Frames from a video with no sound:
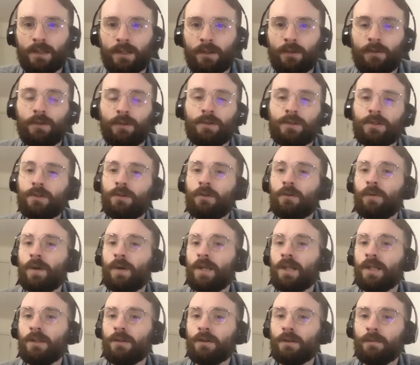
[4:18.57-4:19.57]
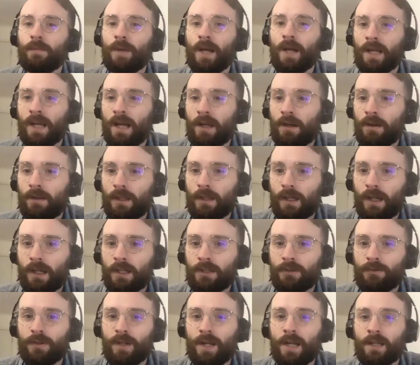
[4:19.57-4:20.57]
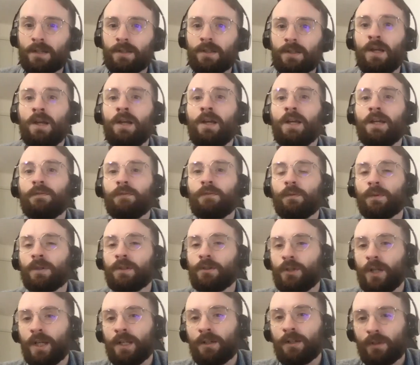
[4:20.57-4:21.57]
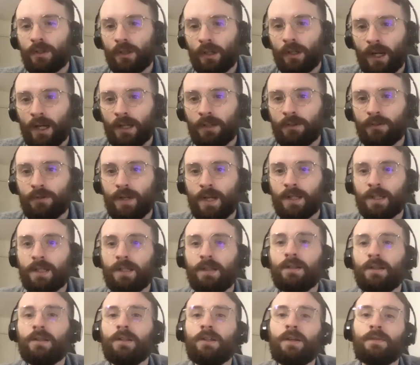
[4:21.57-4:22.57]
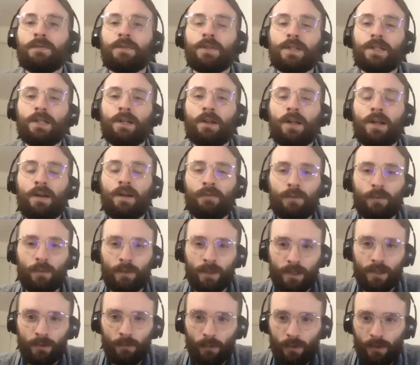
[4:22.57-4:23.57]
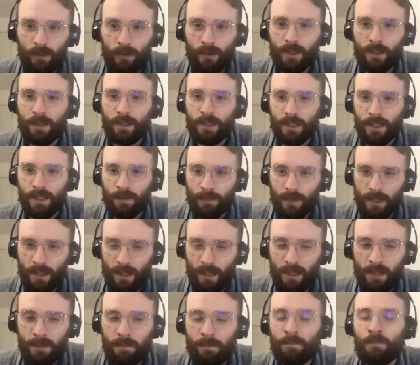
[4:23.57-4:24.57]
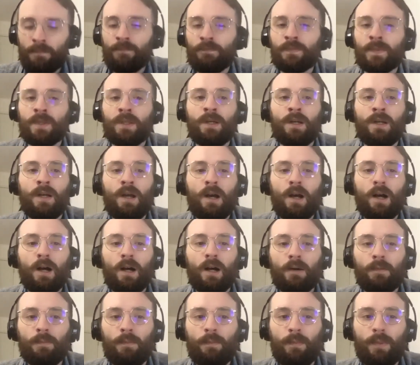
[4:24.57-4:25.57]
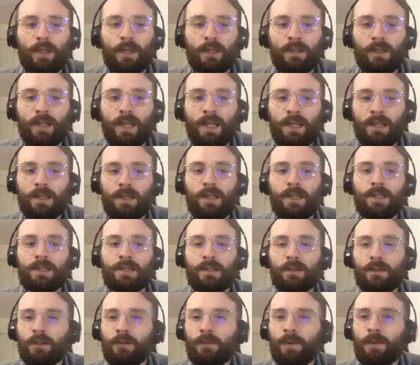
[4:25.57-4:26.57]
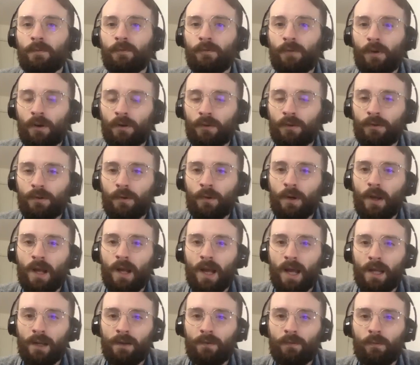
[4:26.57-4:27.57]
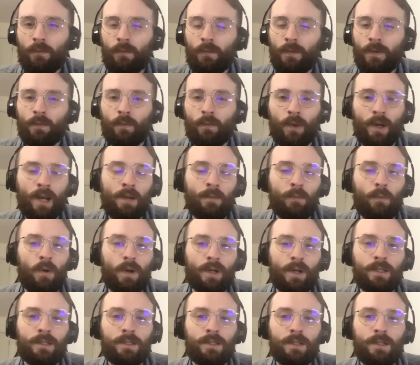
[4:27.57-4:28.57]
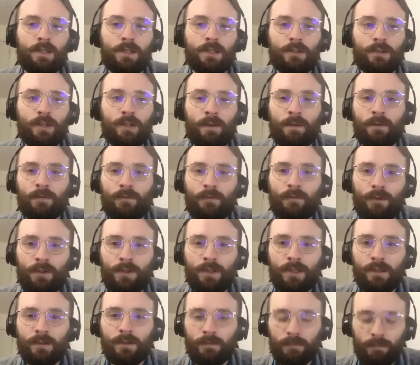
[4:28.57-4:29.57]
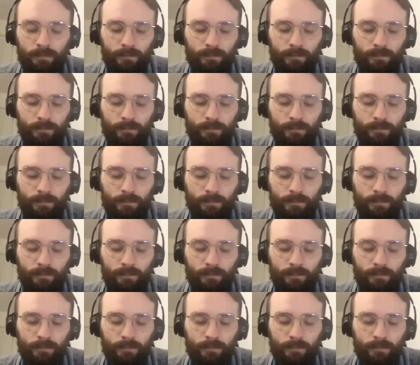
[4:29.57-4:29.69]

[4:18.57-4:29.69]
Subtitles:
So there's no way that you can back out of the contract. If you want to change the contract, you have to tell everyone in the world at the same time. But that is a little bit farther ahead than what I wanted to describe at first.